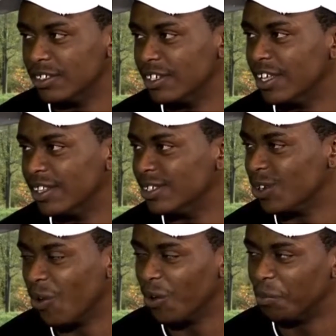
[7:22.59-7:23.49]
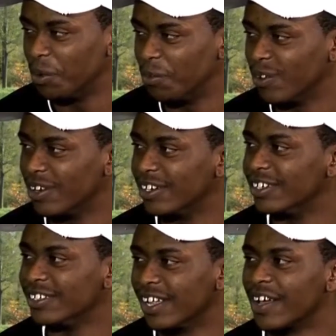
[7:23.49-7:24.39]
And these old people are
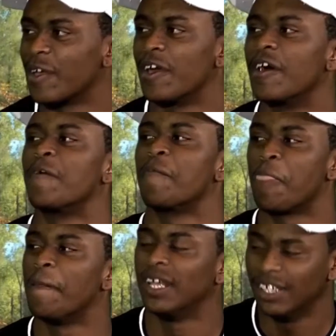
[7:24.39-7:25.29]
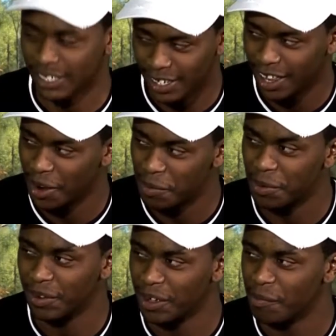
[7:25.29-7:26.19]
just like, yeah... A lot of
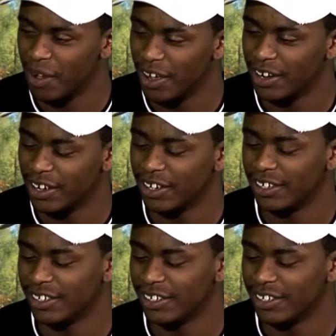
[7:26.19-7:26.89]
people get mad, yeah.